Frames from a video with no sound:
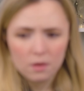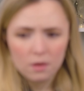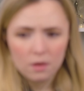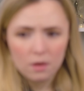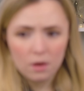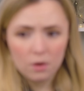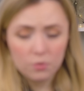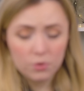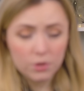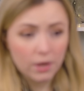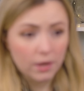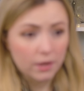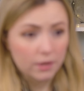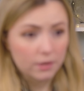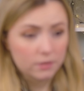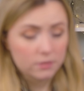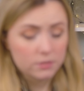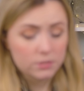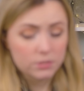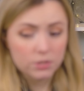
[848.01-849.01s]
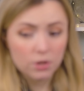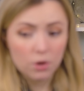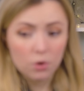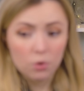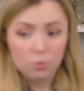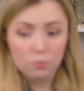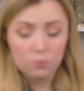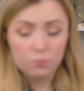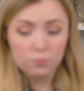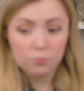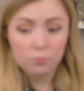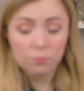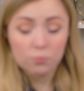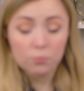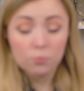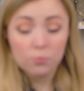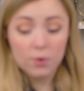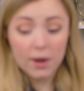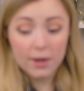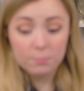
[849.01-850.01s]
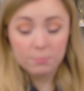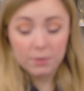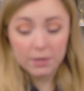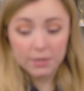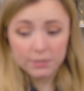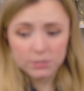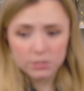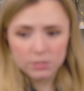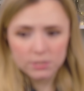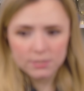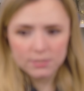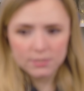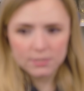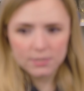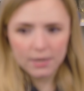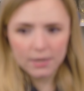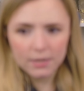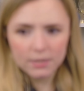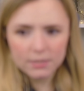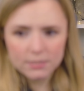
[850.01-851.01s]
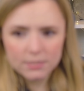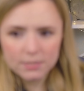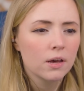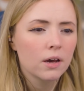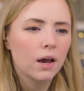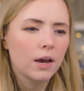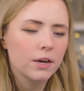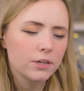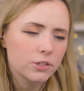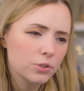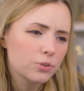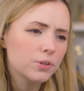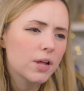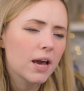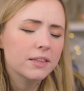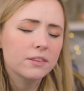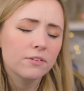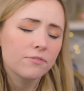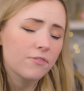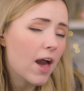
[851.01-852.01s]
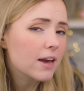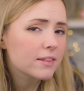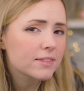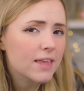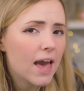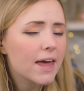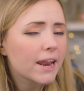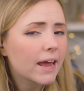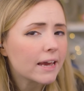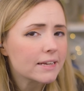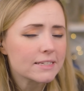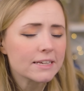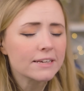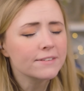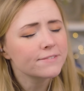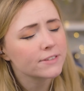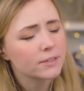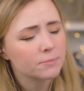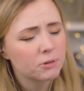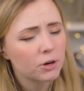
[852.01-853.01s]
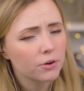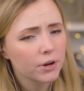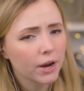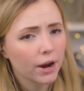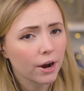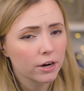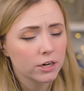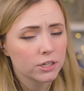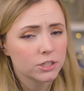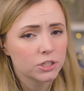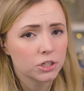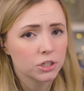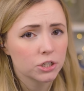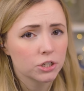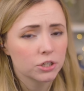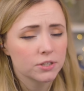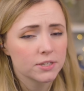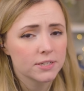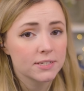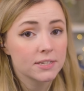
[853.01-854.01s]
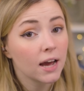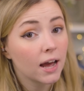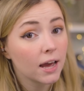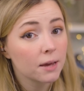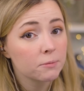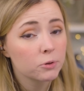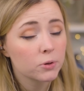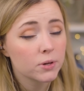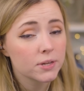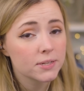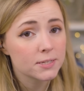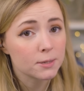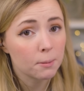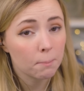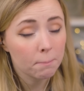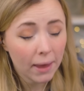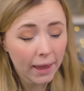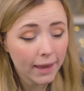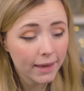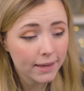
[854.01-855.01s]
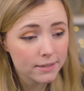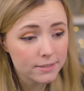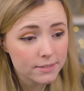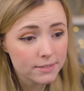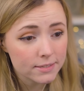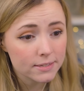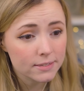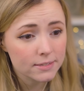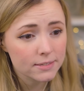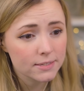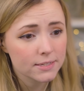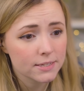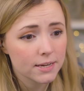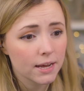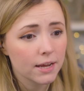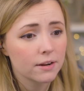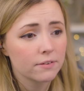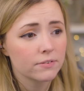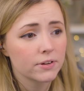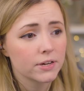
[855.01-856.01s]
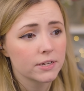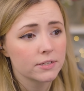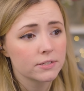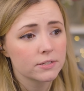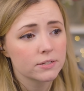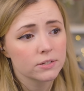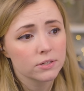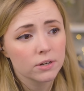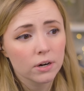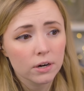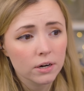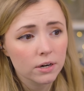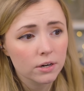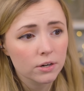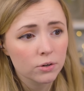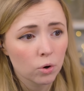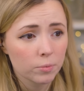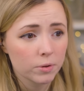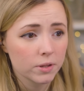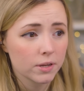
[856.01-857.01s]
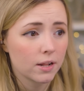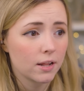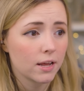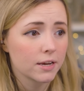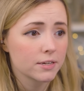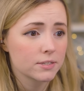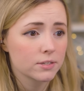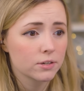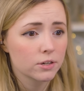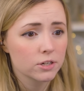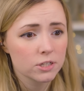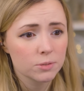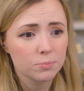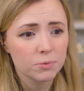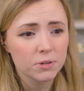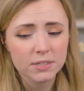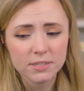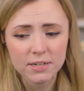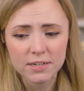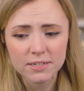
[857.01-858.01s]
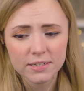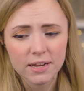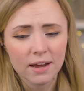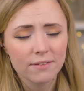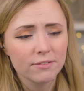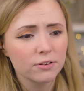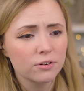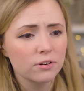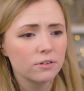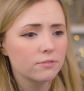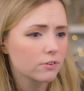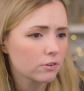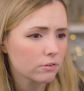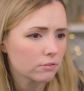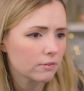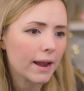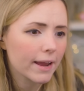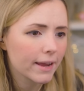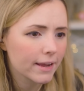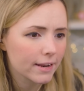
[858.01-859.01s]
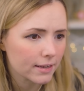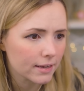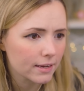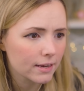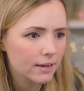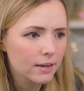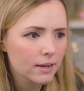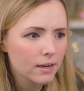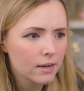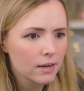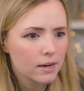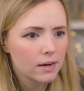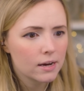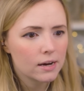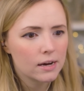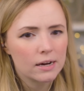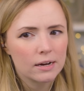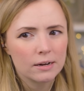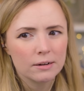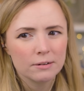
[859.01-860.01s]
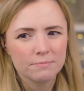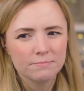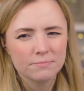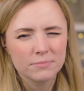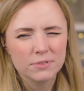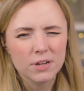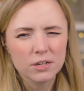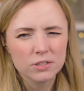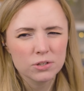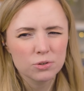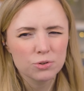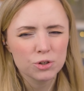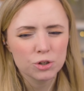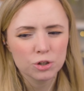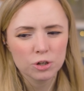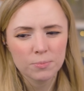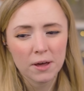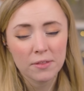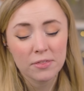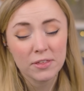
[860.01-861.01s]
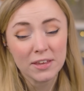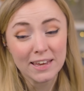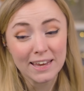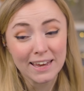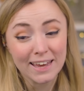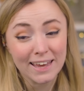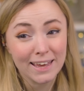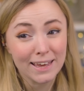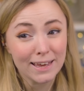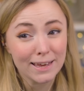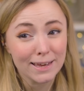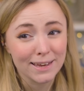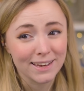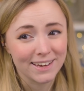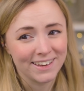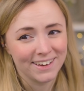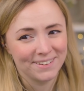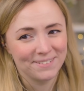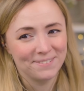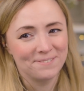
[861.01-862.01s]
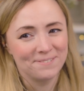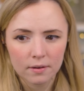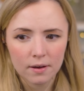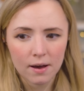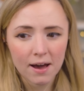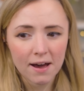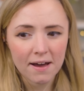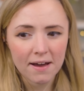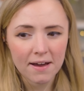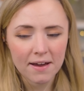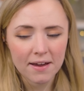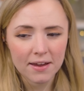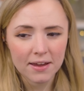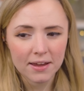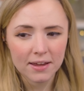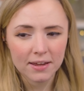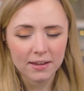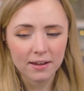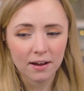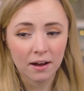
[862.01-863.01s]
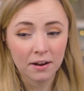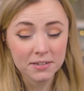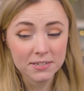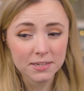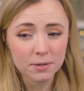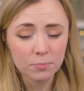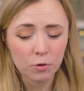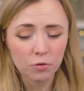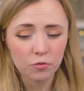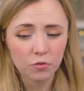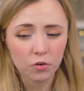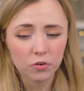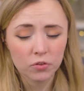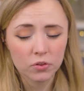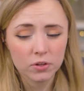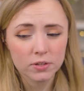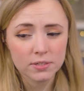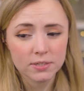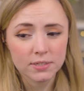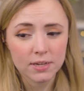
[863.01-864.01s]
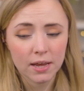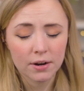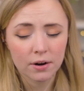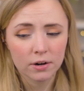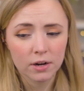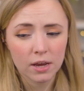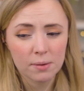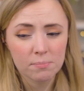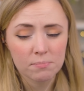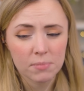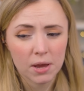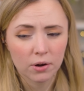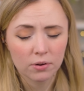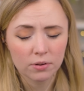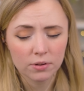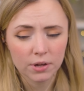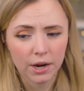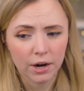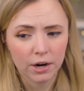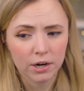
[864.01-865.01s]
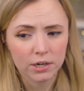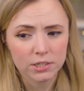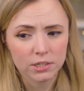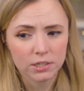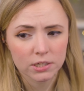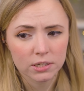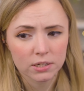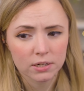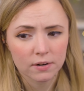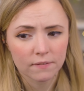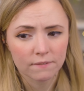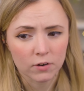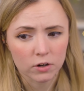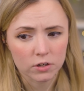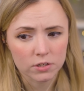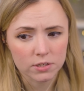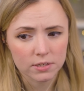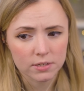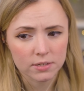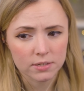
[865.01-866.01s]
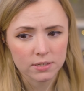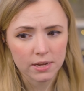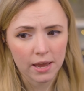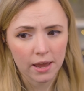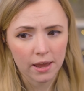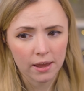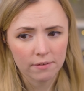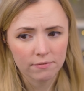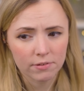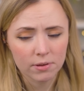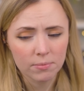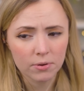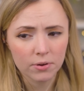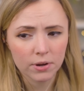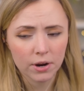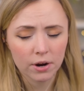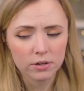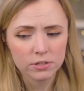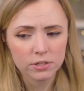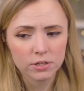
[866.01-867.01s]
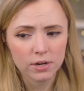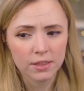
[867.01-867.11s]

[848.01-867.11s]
Okay, so Red Mage is next. I do like the fact that as a female character, this time you get some pants instead of a skirt. Normally I like skirts, but it's nice to have a little variety. Not so sure about the egg. I honestly prefer this set on a male character versus a female character.